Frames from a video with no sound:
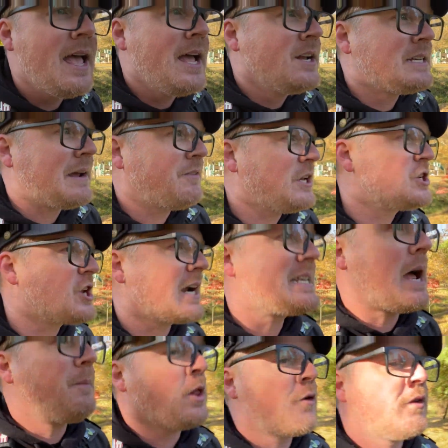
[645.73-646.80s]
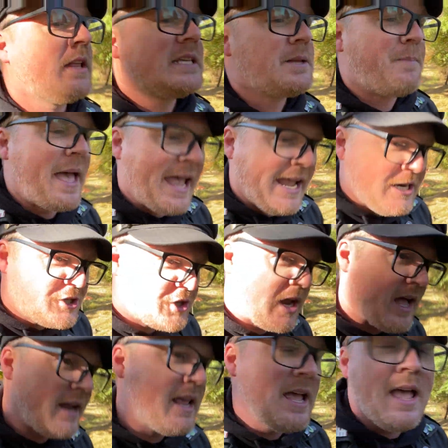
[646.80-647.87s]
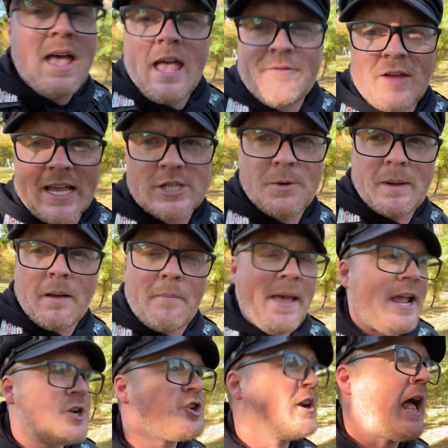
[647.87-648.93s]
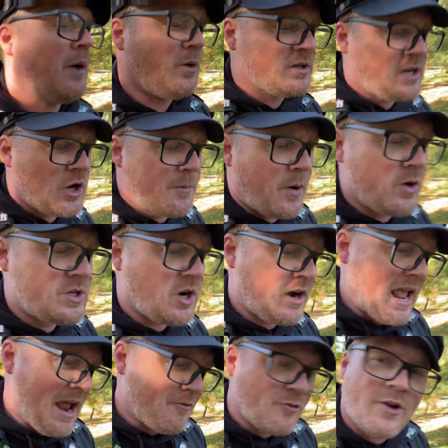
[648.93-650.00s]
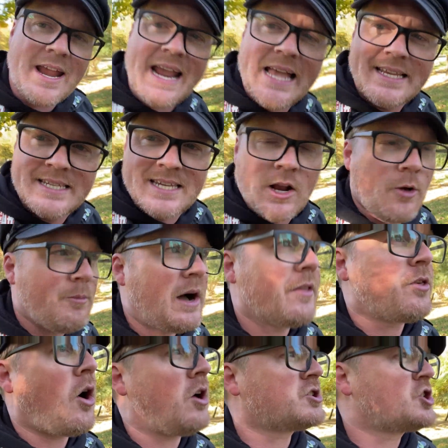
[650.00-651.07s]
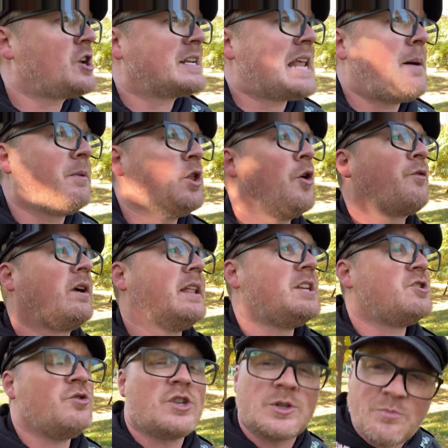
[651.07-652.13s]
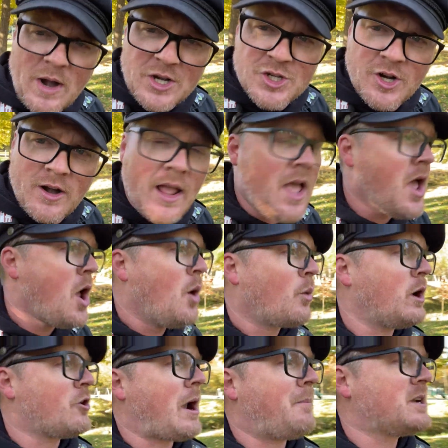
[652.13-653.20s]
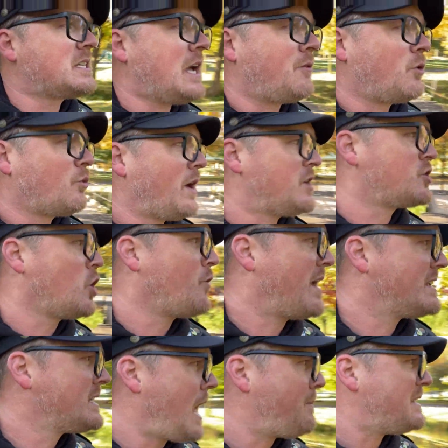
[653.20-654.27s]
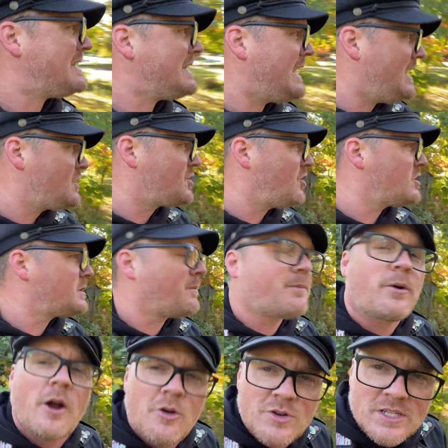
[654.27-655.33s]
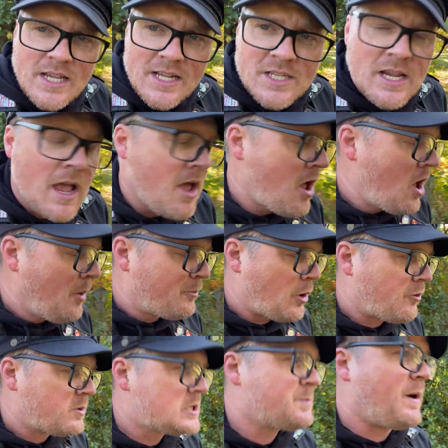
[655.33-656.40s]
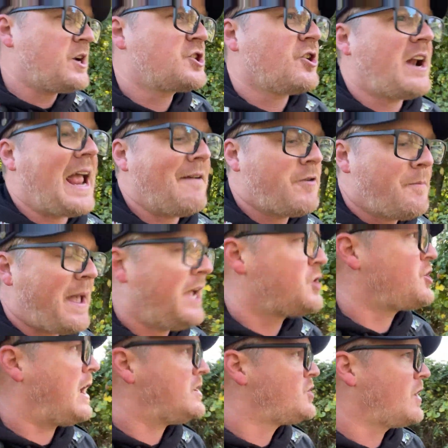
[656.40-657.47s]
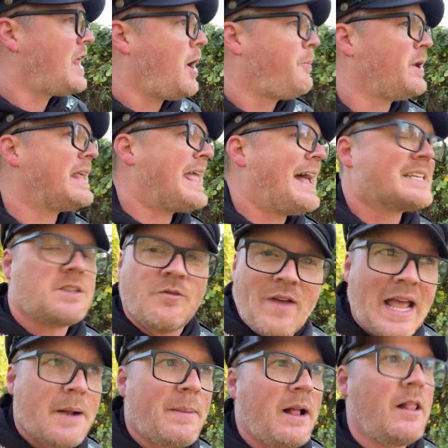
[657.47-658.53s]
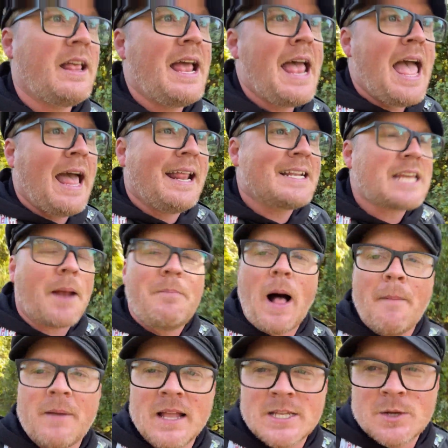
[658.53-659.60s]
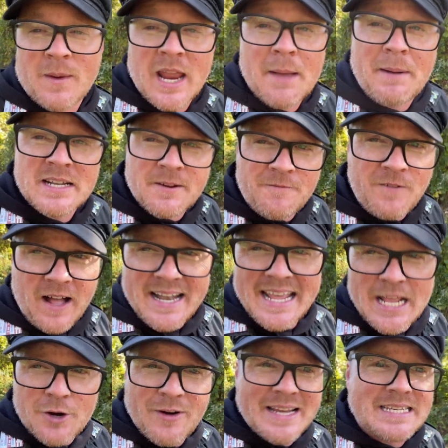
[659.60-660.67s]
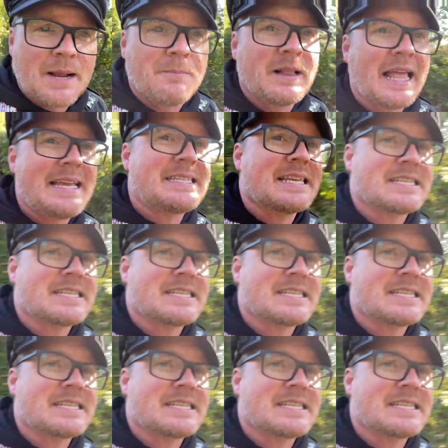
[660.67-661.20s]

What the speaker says: Definitely check down below for links to Patreon. If you guys do become a patron, I will send you a postcard every single month. Also check down below for a link to Spreadshirt, where you can grab yourself retro rest stop t-shirts. Proceeds both from Spreadshirt and from Patreon do get help putting gas in Vanabelle and Inside Pumpkin, so we can come out to fun, interesting places